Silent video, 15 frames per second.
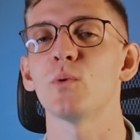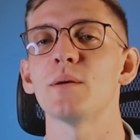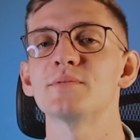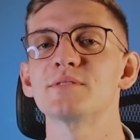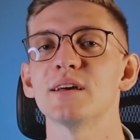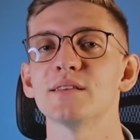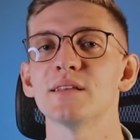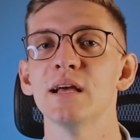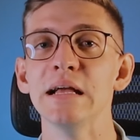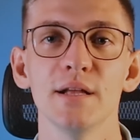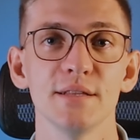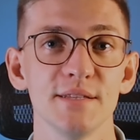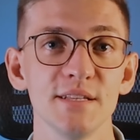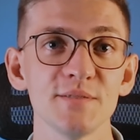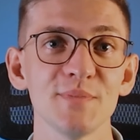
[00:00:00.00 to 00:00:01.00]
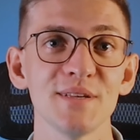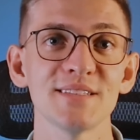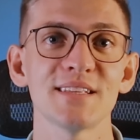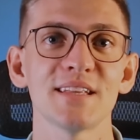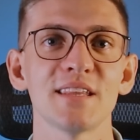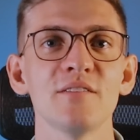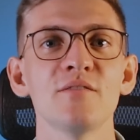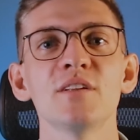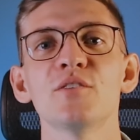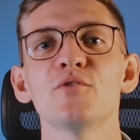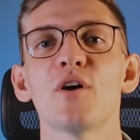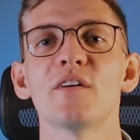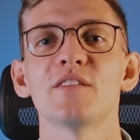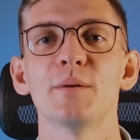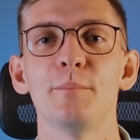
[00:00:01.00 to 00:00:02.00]
website. This means that even if you
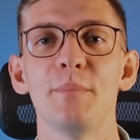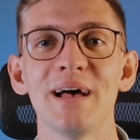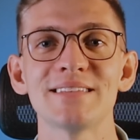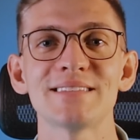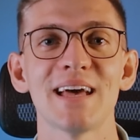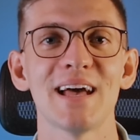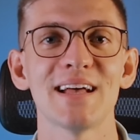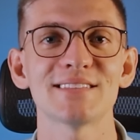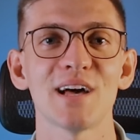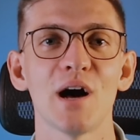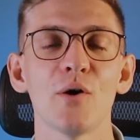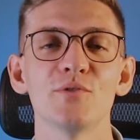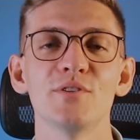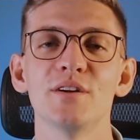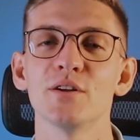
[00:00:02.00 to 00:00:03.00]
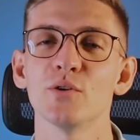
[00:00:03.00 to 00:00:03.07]
have the best ads out there,